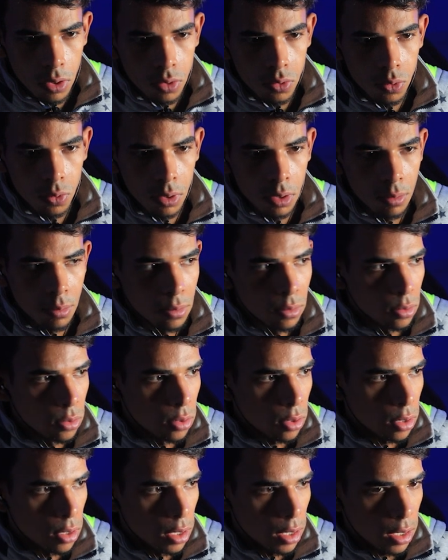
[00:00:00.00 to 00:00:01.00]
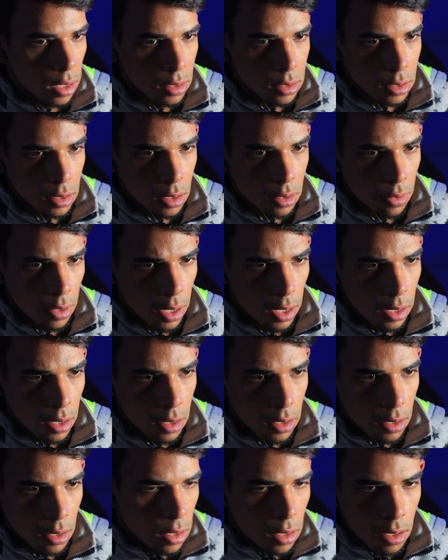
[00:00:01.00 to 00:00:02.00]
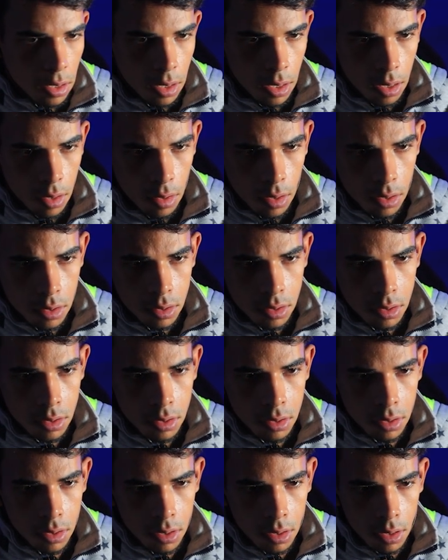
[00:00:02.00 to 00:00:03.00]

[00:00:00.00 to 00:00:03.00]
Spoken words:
it will look like it's gray, like this.